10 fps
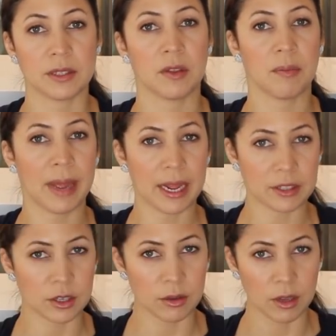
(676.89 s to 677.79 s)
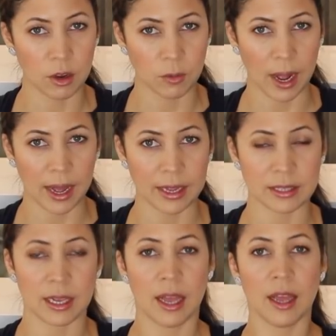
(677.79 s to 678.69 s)
So the pants are low
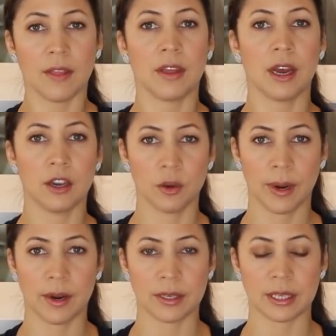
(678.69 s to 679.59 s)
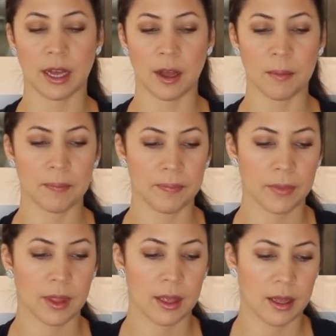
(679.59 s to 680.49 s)
rise, the underwear is up.
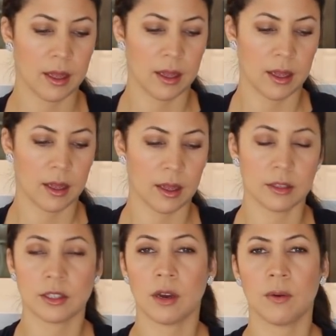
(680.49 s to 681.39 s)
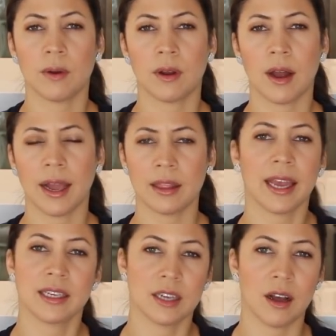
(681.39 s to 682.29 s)
So I
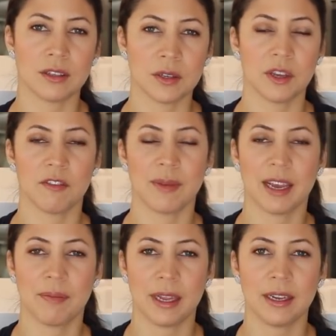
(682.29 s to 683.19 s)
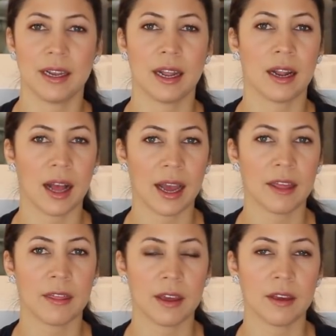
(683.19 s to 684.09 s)
like to also give my opinion, and
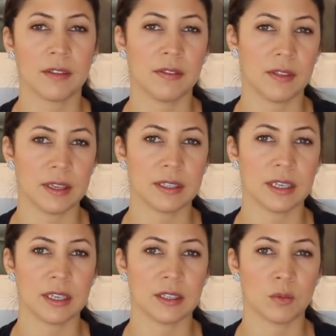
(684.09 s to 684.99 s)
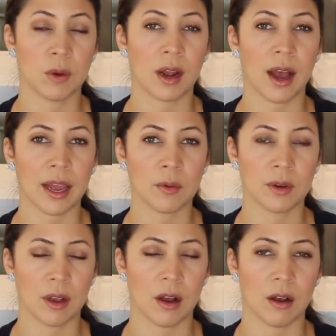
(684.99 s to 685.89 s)
I think that this is what I
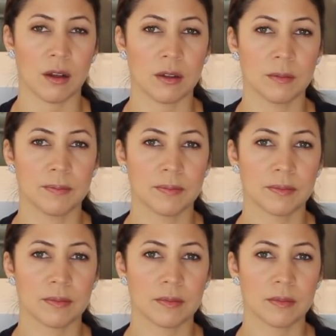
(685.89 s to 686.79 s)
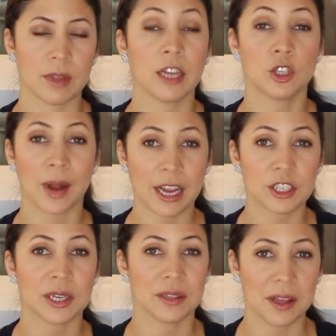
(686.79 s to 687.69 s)
would call a
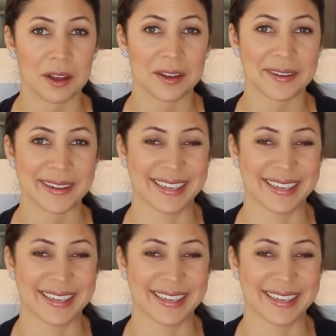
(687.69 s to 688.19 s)
trashy look.